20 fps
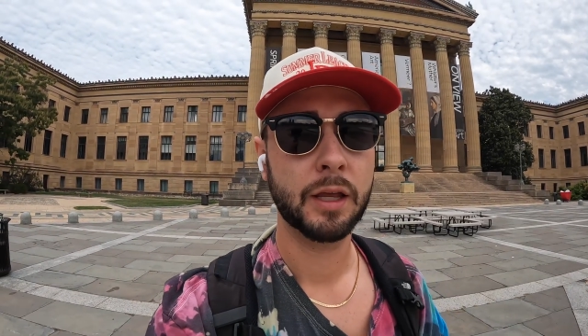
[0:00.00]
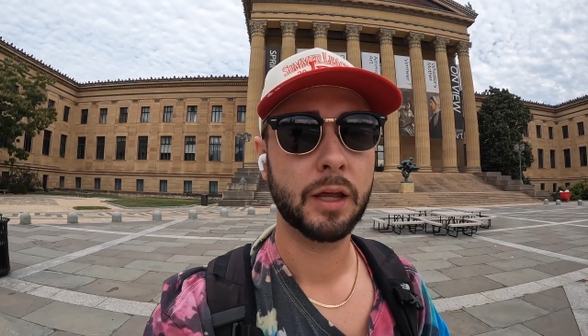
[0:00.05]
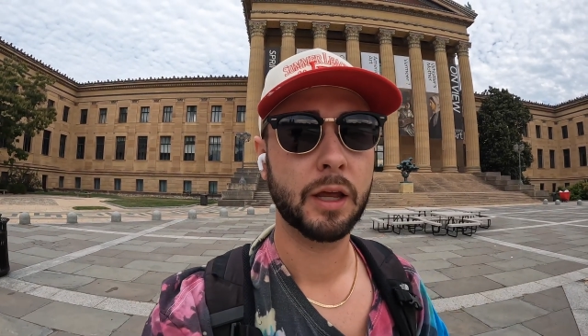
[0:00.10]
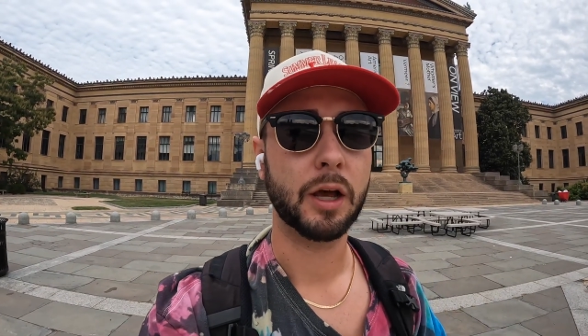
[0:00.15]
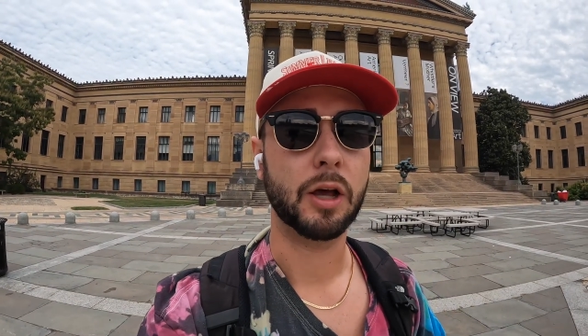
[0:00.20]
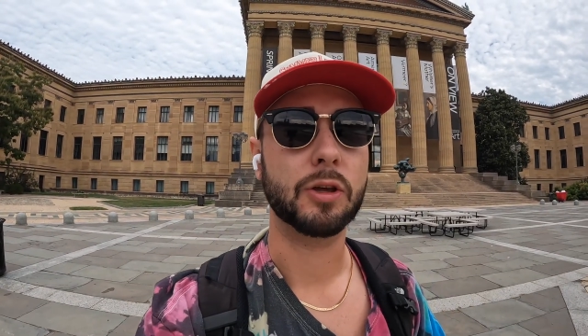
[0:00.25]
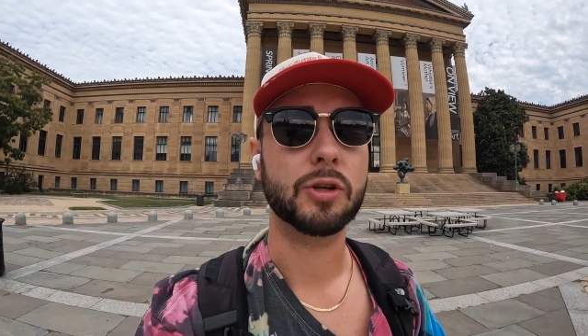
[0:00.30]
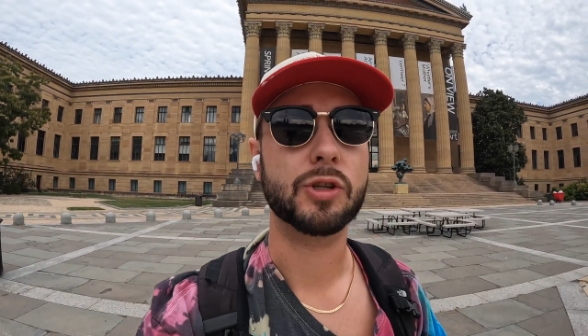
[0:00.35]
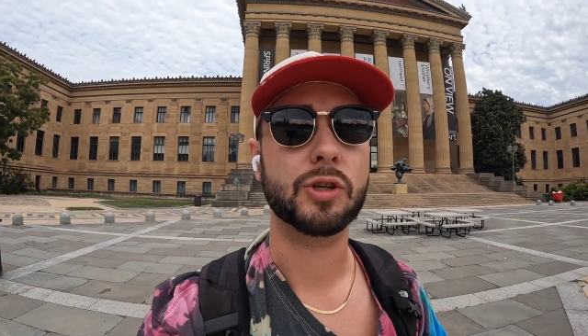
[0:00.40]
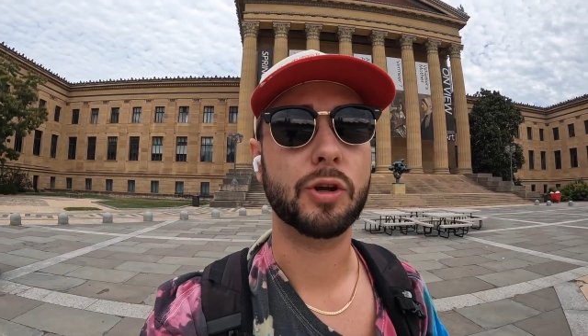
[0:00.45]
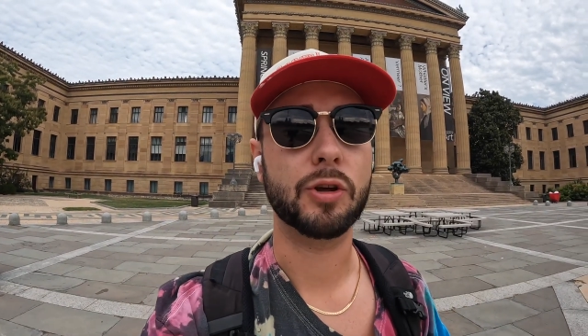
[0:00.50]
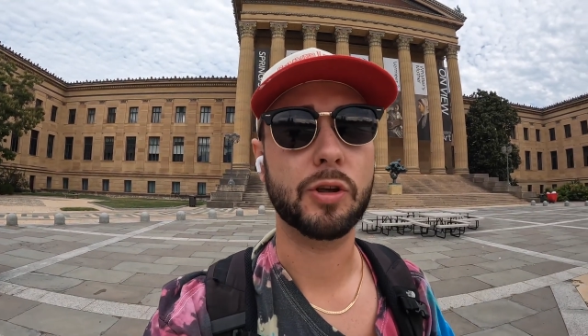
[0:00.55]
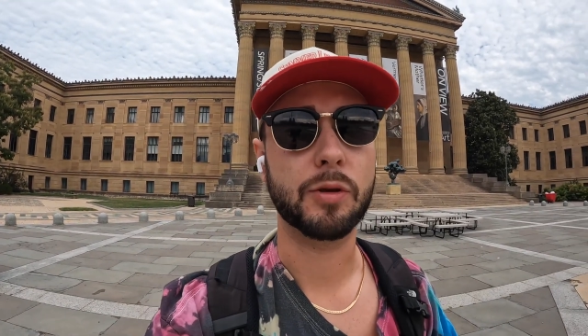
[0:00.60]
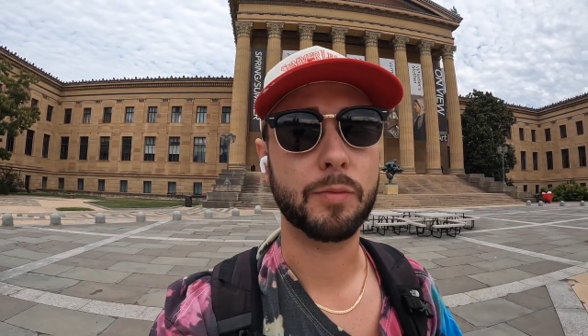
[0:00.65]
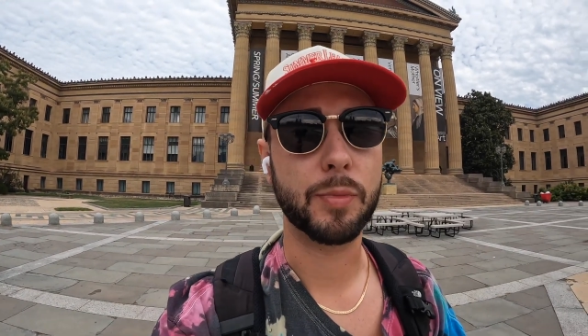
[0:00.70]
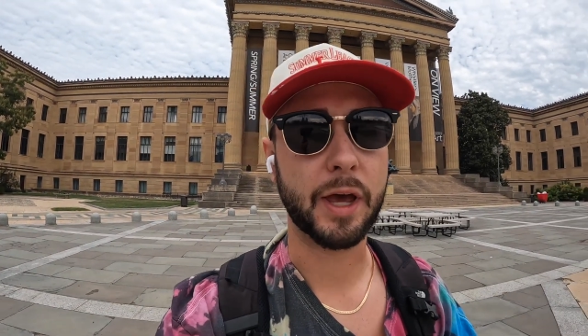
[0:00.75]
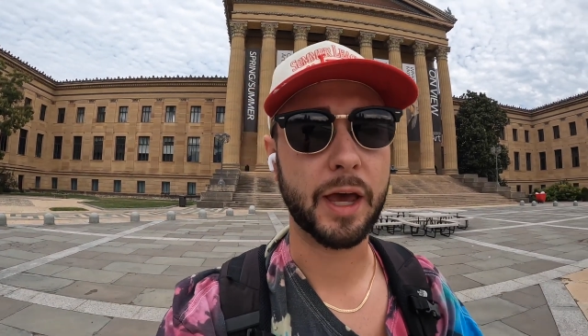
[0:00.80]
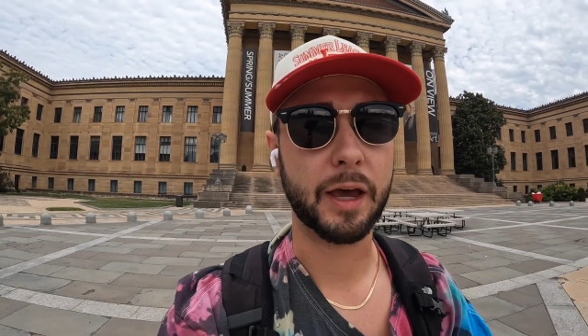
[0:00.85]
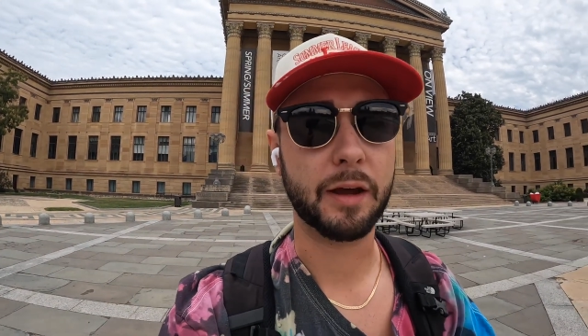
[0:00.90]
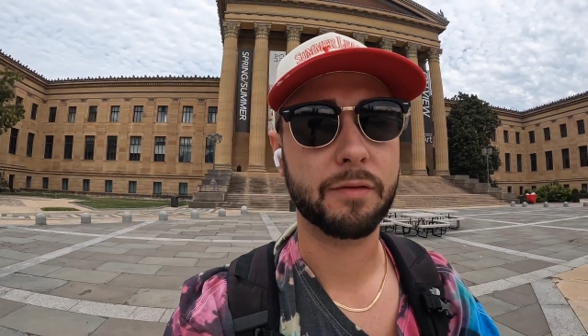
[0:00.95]
I'll show you
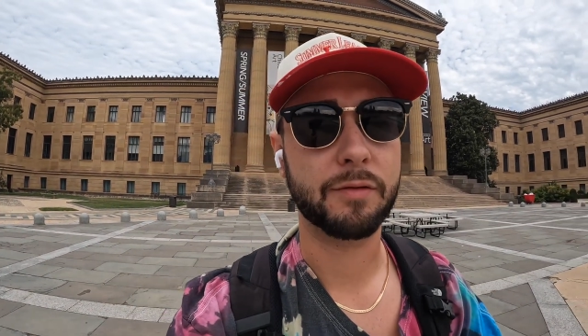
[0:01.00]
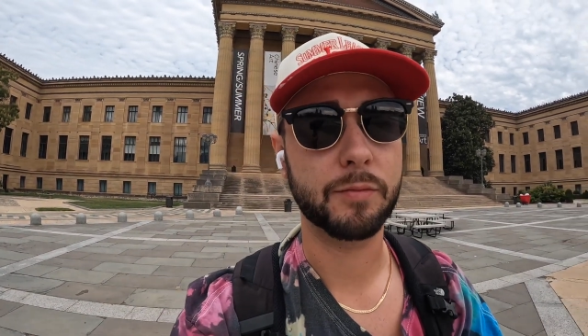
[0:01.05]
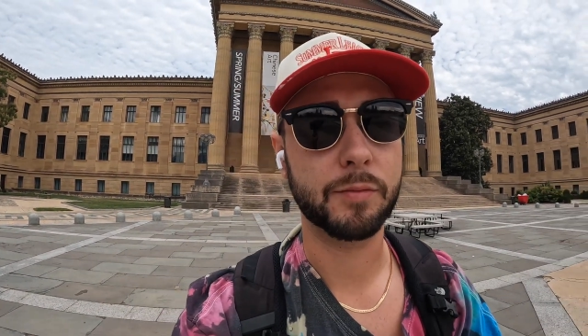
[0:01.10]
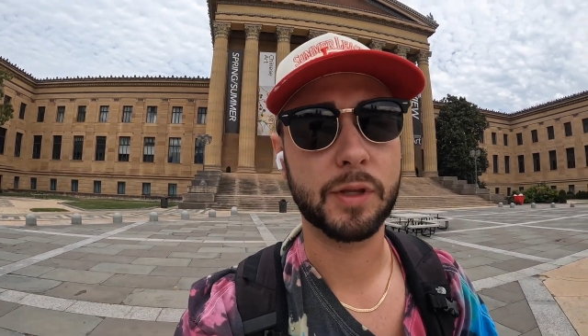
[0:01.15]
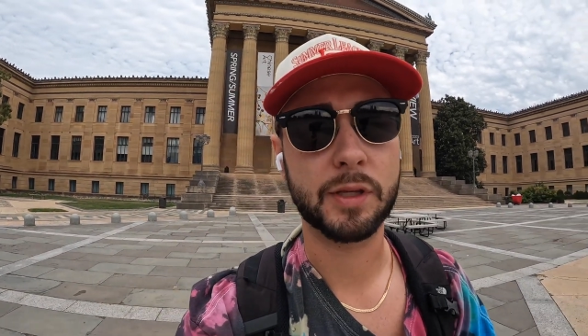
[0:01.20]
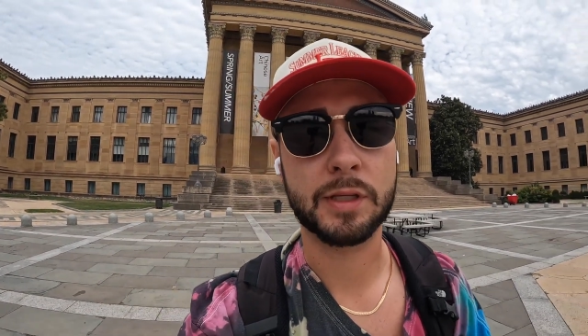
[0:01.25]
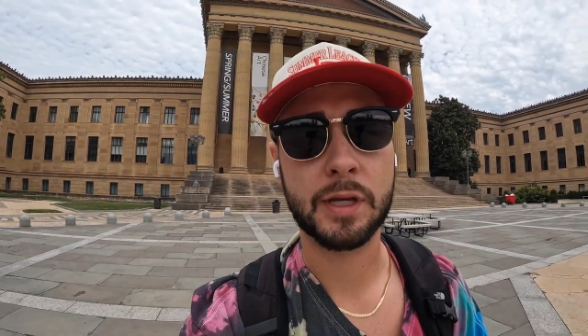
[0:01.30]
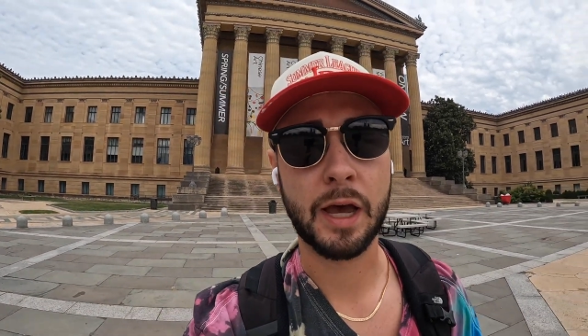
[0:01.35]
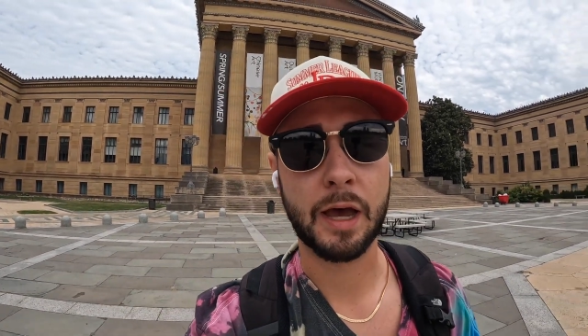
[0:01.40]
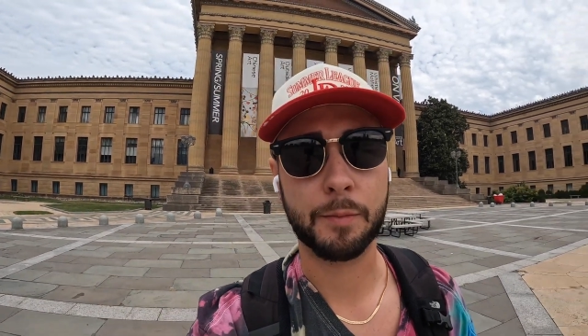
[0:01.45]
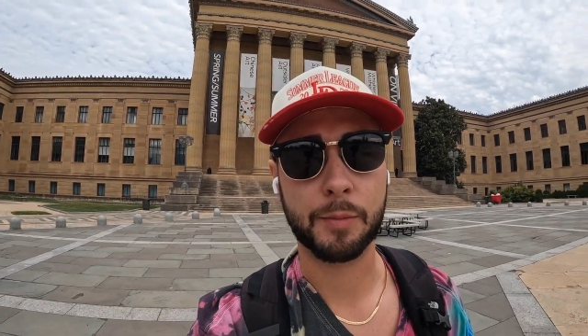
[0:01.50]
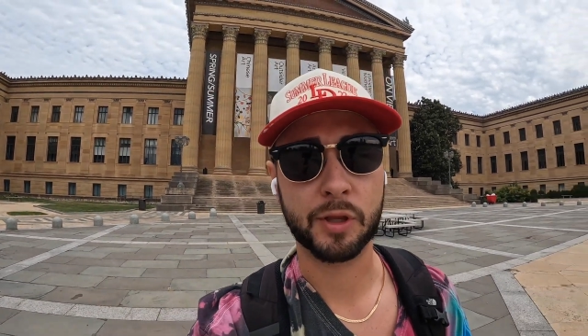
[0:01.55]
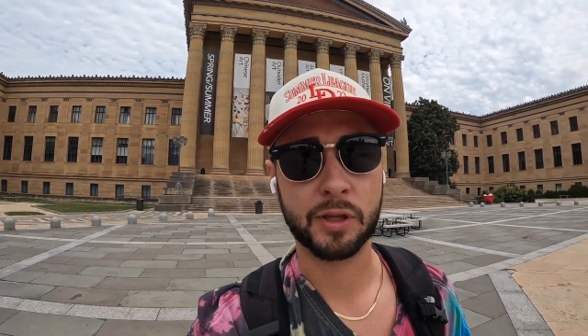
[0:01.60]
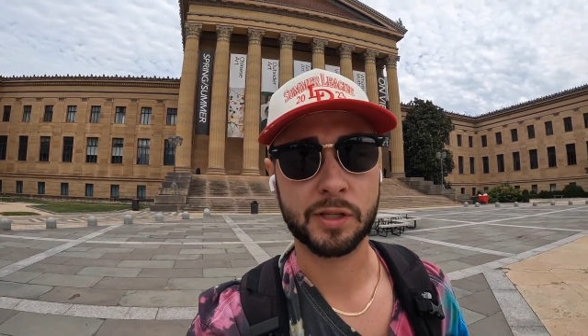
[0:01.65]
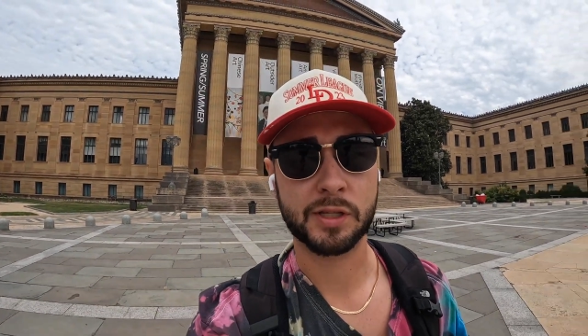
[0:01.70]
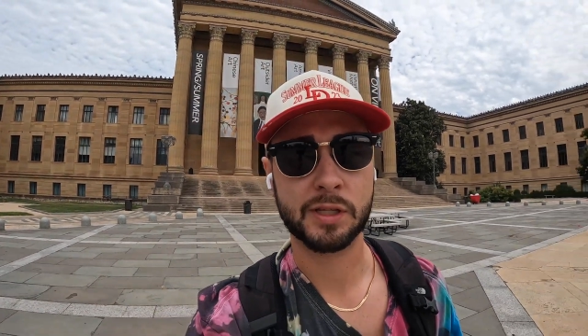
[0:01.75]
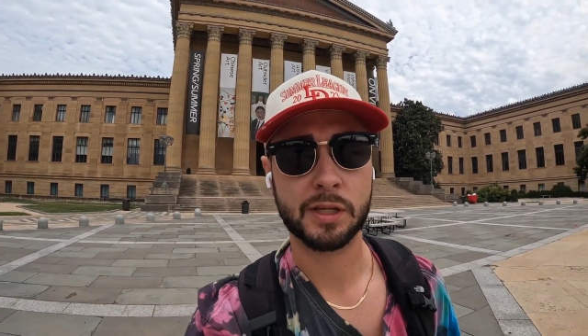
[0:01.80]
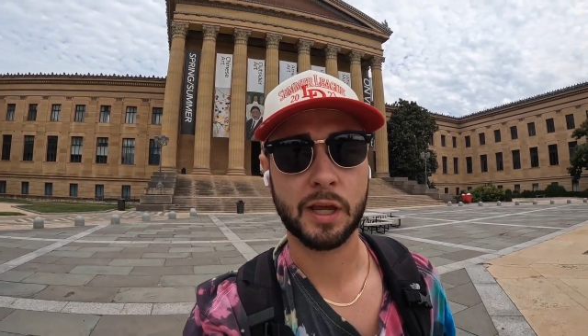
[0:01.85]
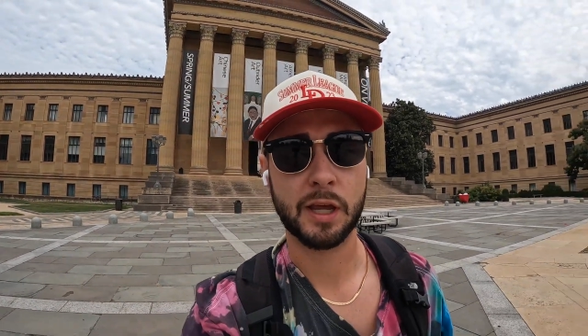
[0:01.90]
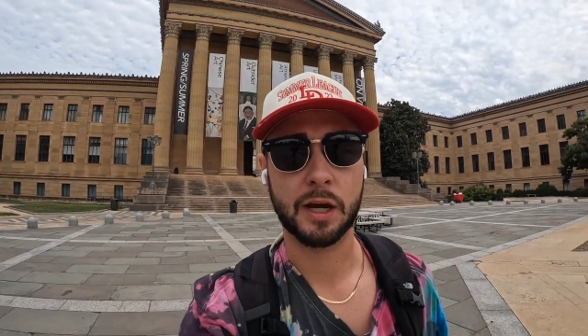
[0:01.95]
back from the top of the
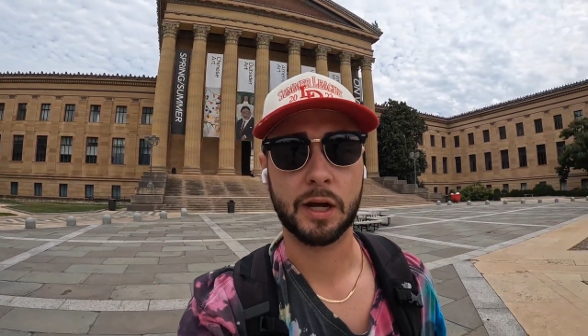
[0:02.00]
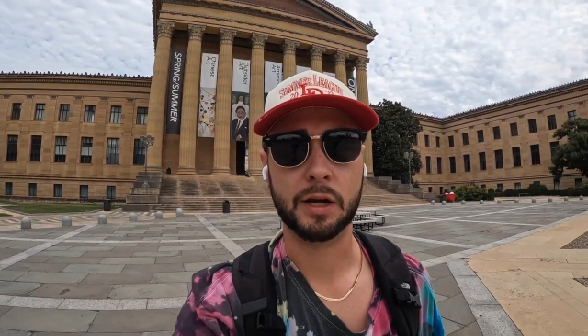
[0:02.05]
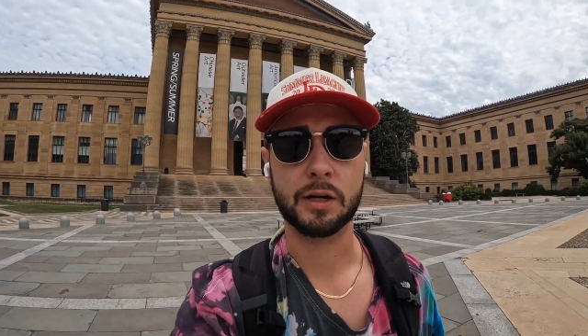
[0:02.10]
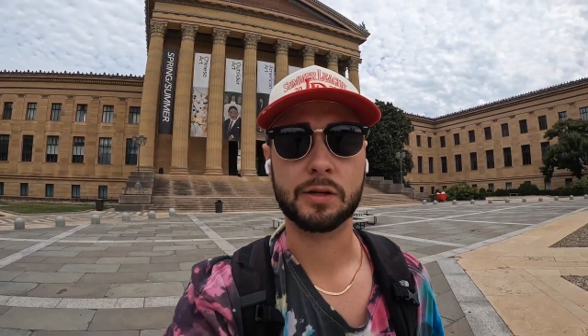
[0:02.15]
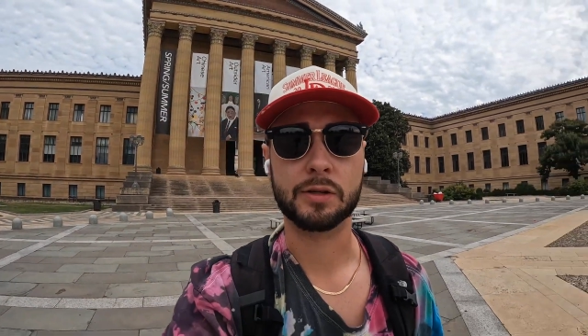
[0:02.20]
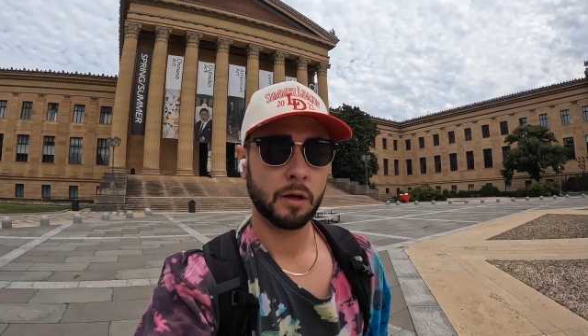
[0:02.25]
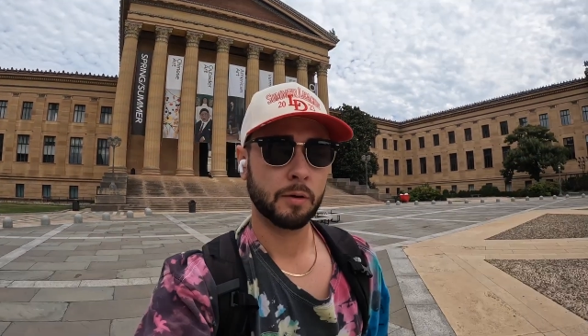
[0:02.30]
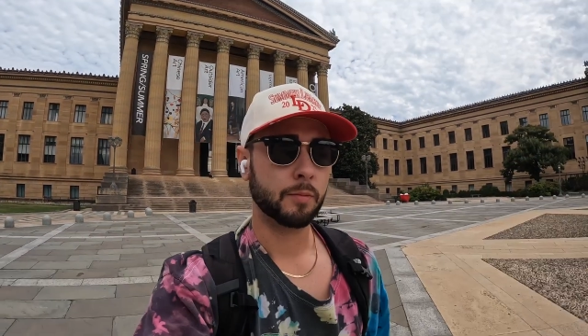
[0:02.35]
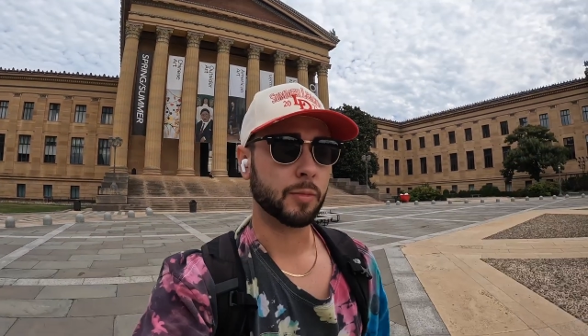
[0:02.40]
stairs,